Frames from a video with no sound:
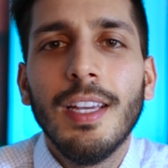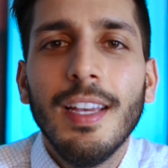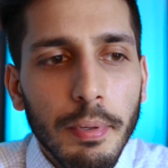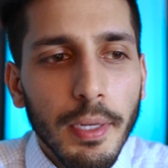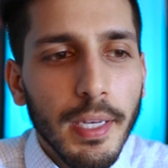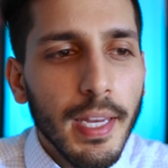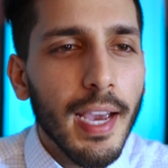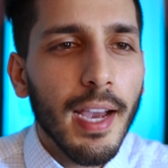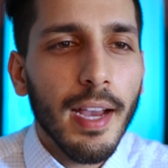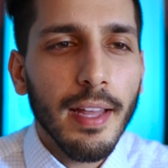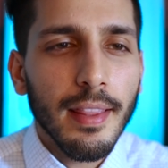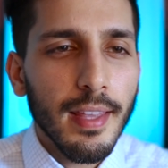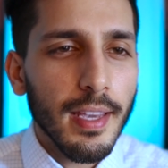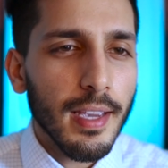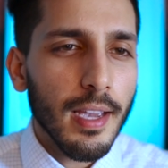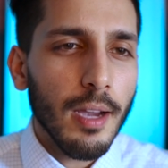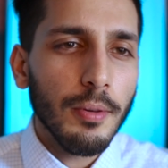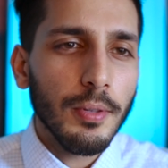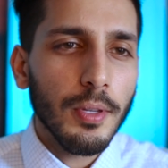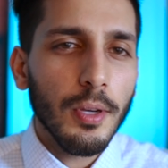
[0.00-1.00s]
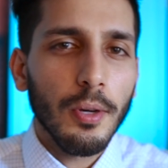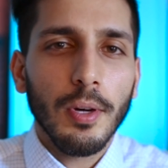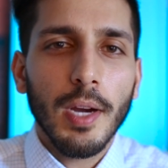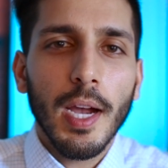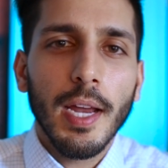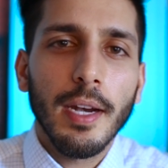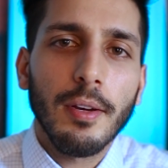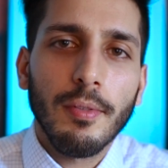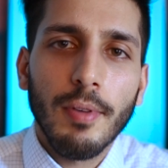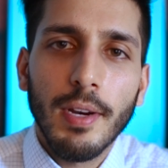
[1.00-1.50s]
But yeah, I think I would go
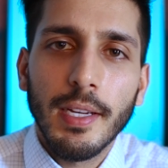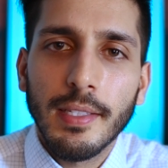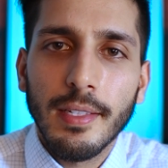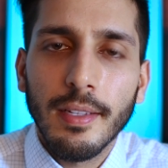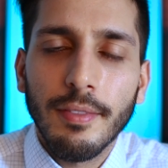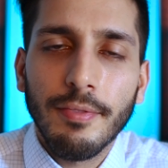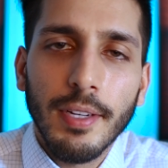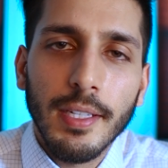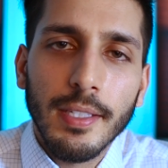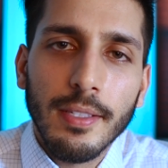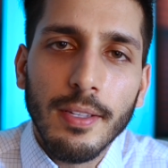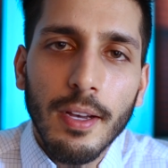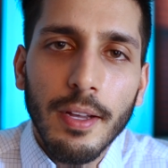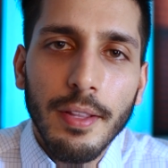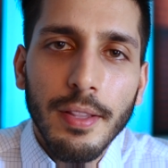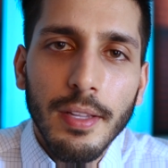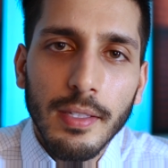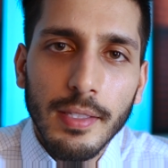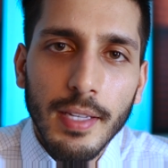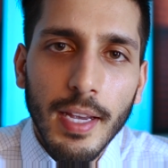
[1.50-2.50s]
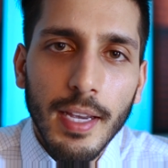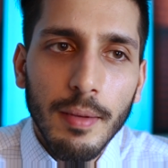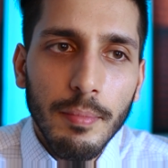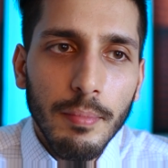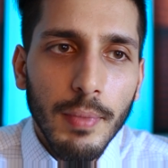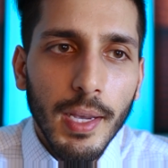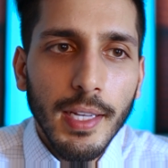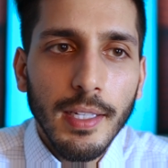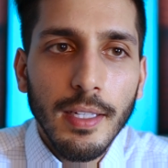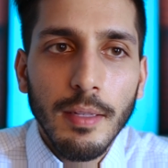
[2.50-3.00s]
kind of crazy if I saw the
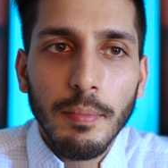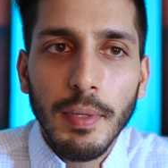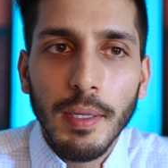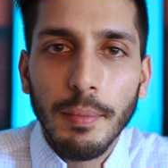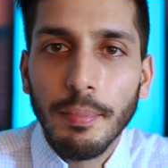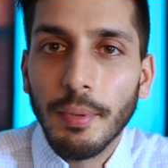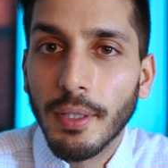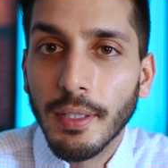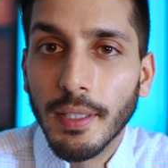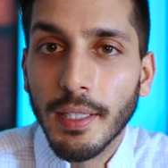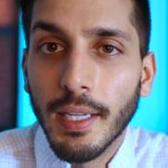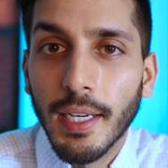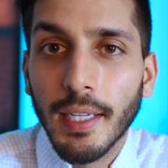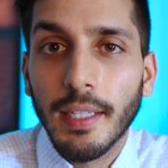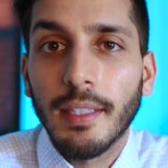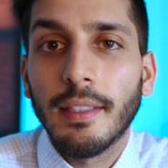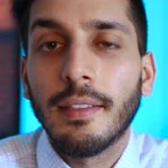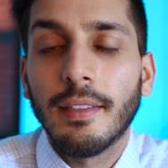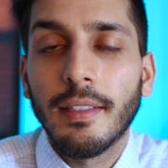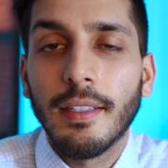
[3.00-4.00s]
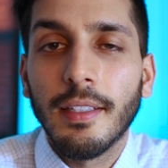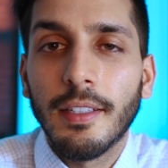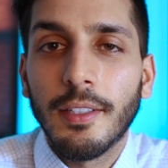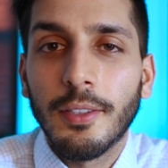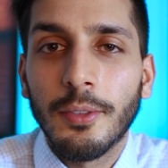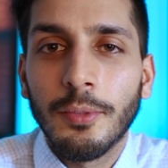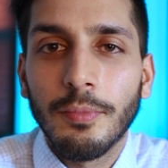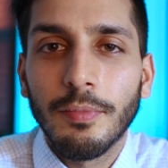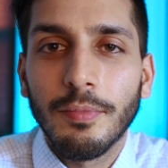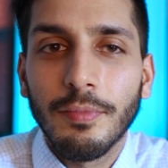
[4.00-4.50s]
same 80 people a day, you
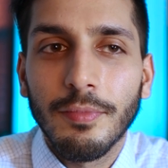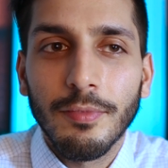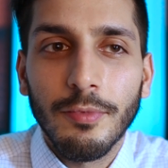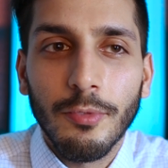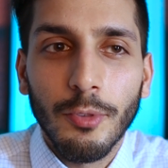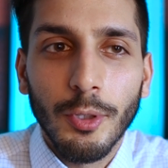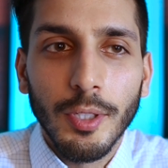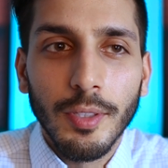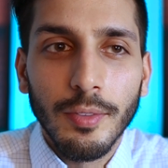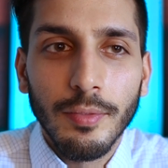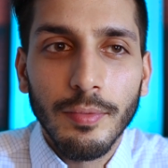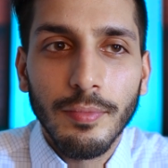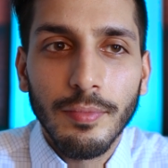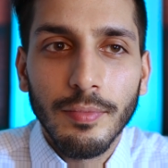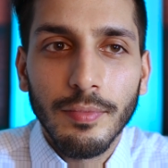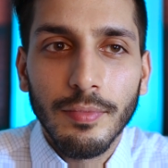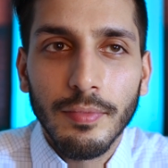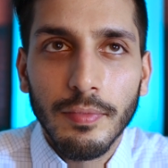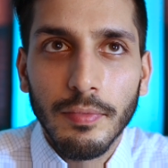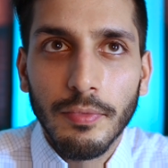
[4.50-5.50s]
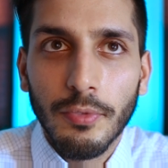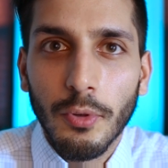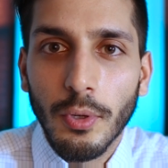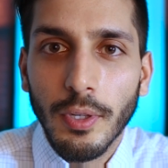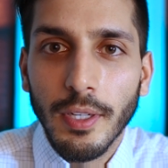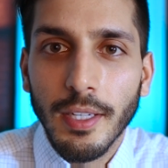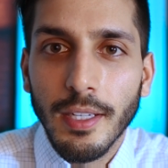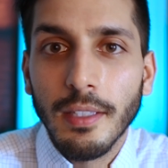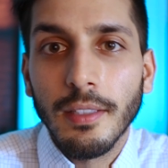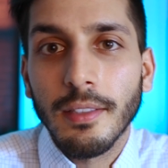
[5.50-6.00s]
know, for
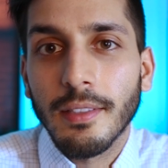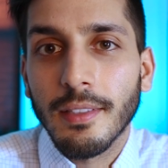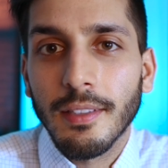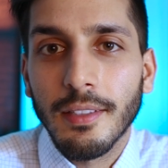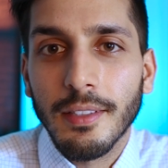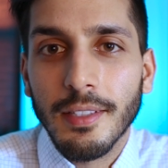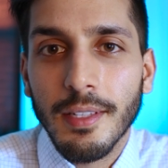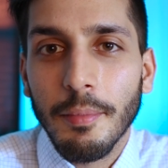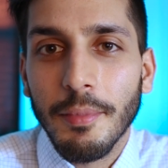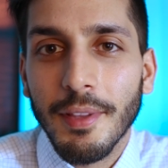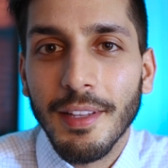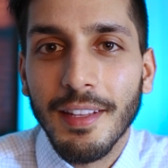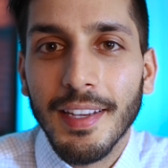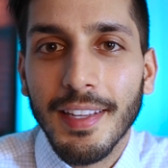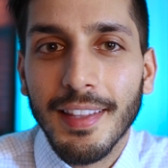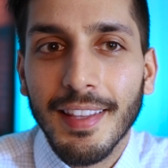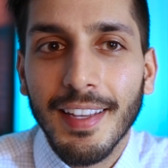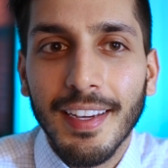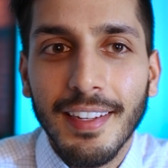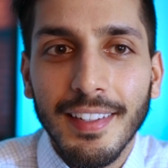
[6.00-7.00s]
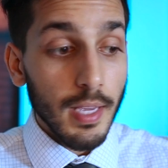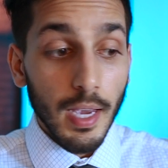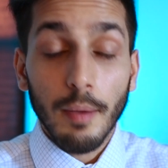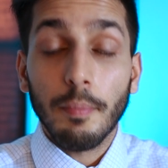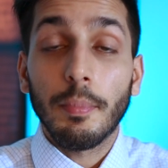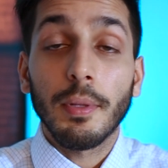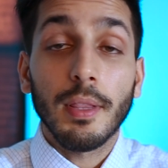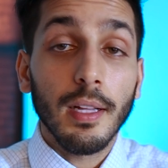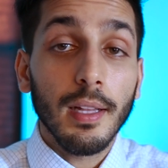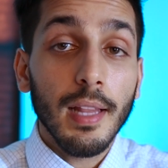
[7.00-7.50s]
four years or something like that.
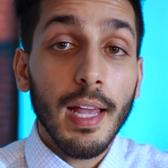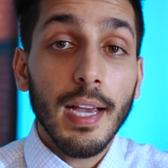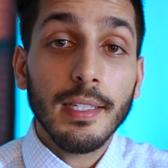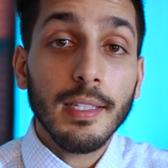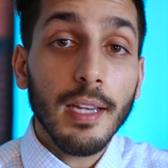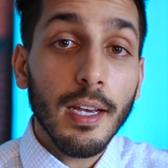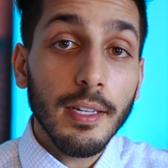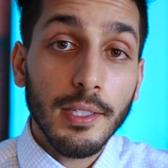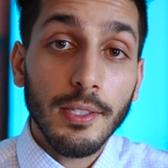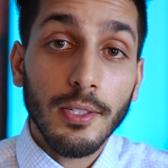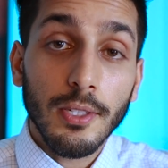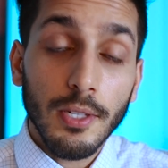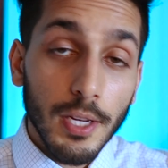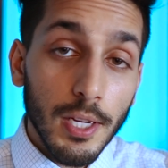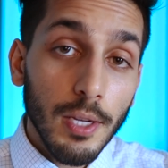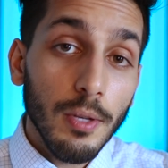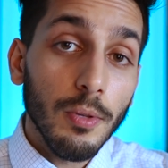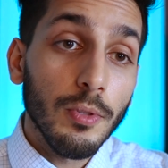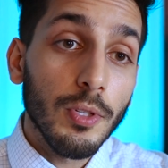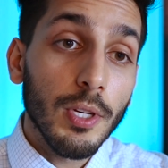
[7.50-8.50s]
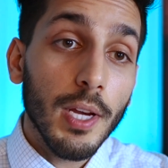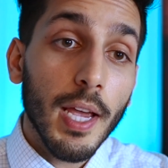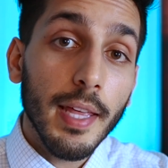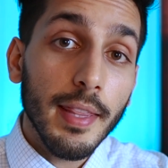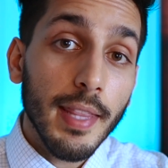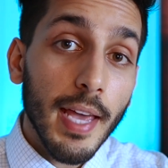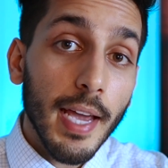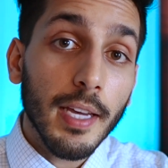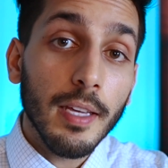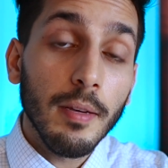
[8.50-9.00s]
Yeah, but the class sizes are huge
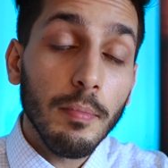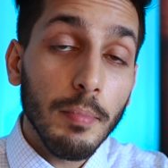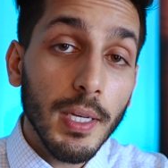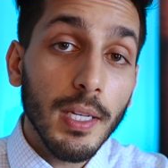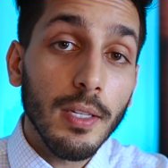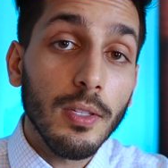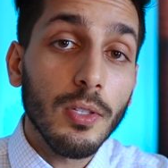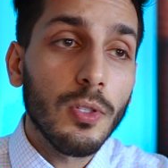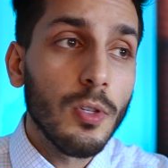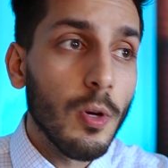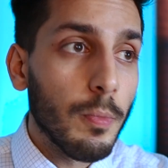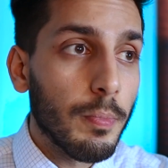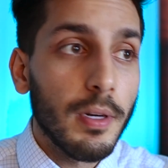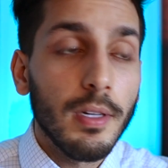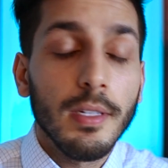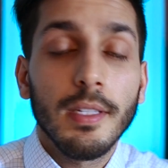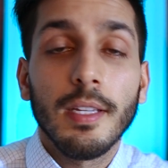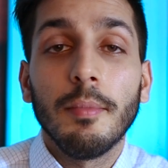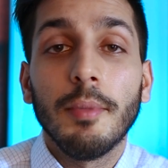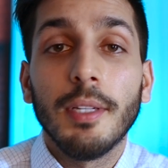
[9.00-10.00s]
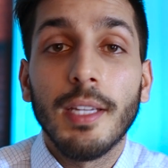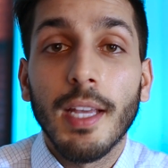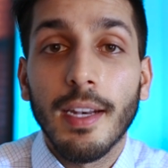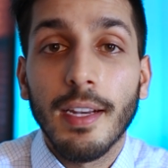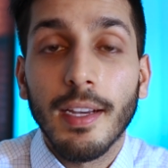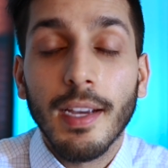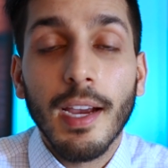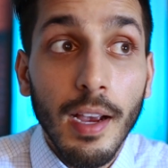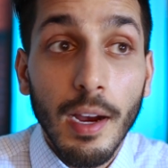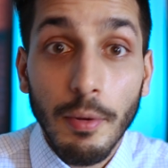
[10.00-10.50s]
and that can be super
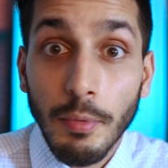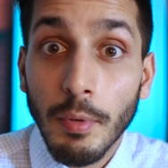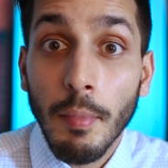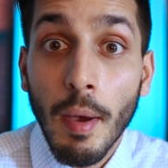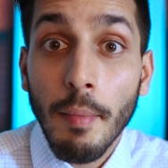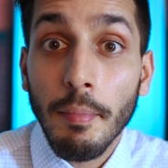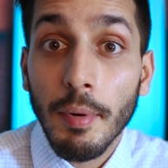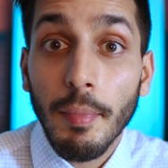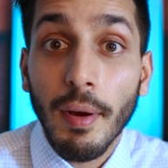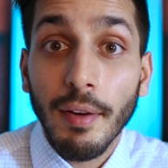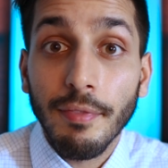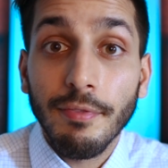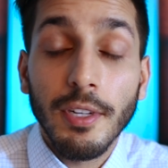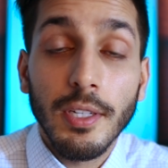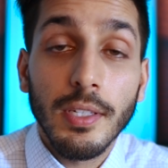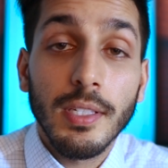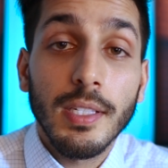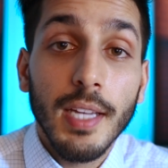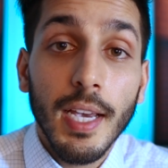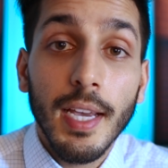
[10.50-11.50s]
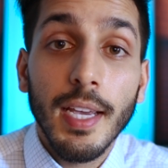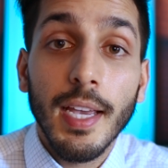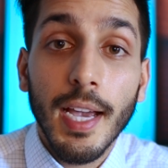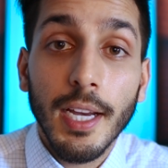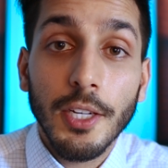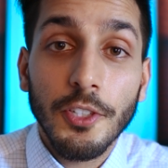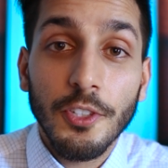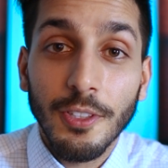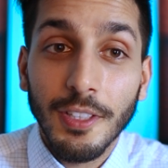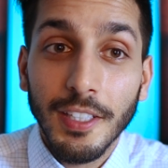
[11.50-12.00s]
intimidating. I remember my first day
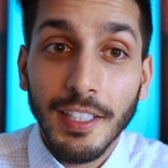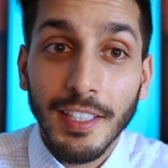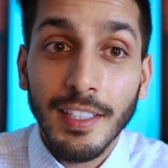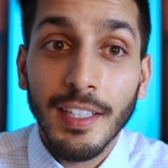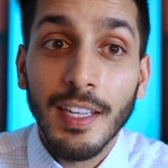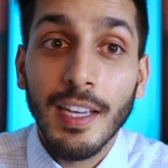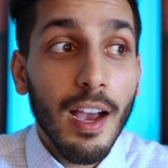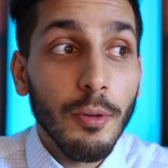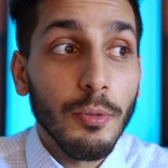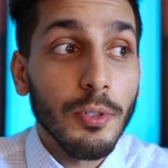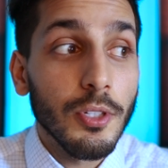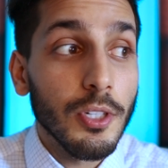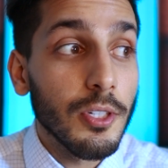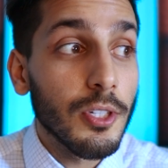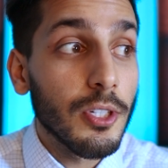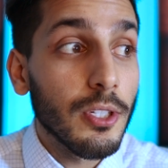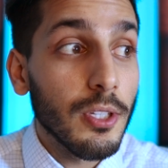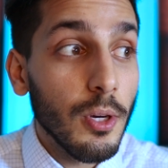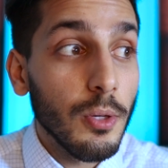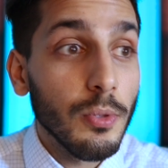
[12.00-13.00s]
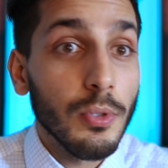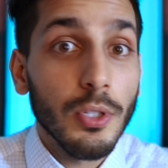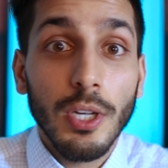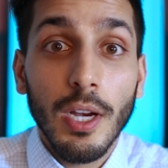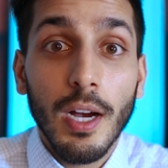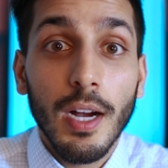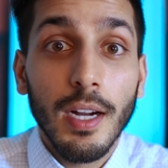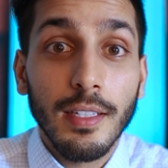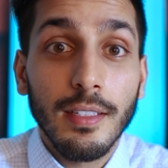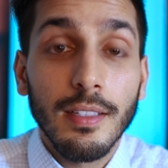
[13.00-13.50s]
actually, I was just so
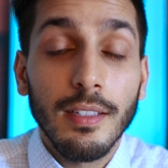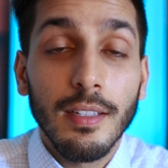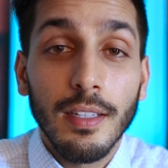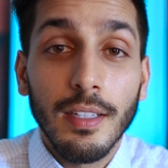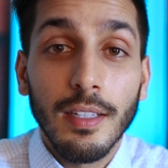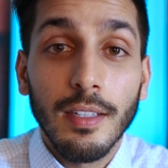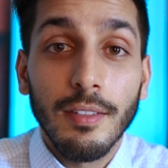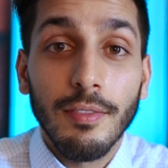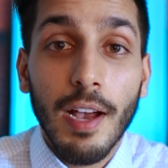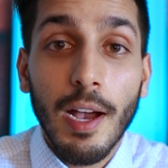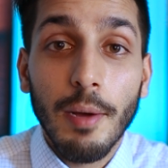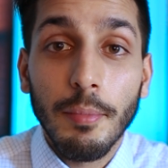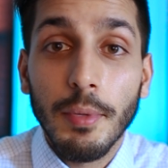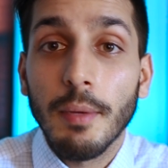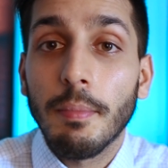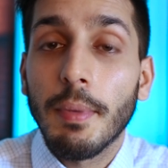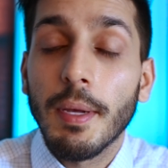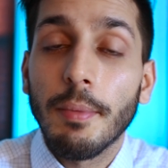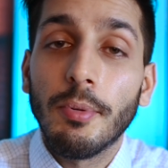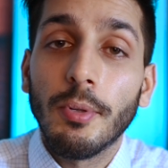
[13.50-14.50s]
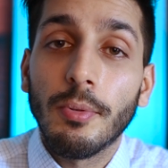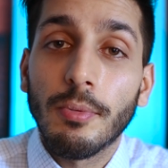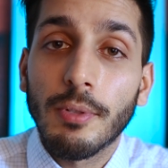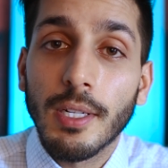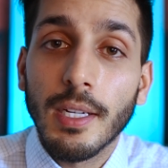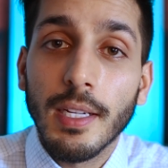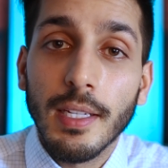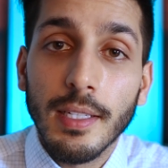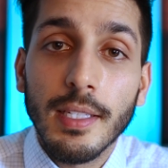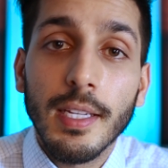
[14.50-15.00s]
shocked of how many people
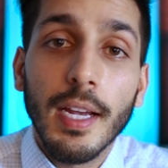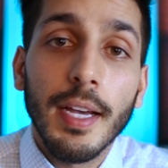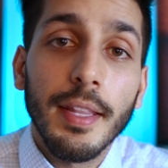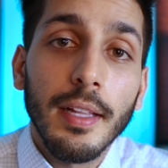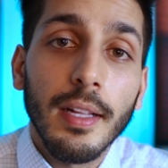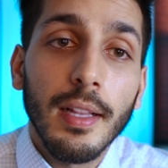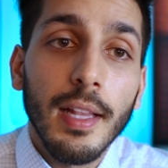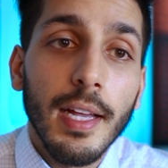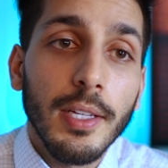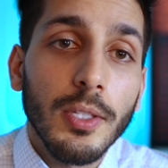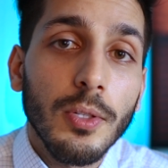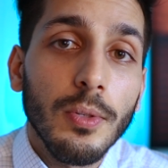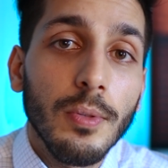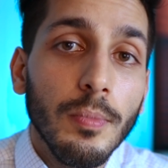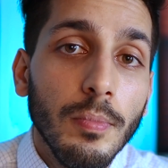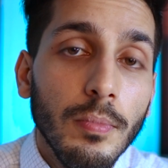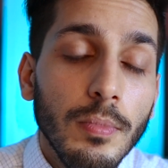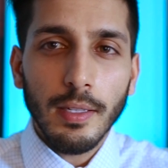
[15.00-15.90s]
were inside the classroom.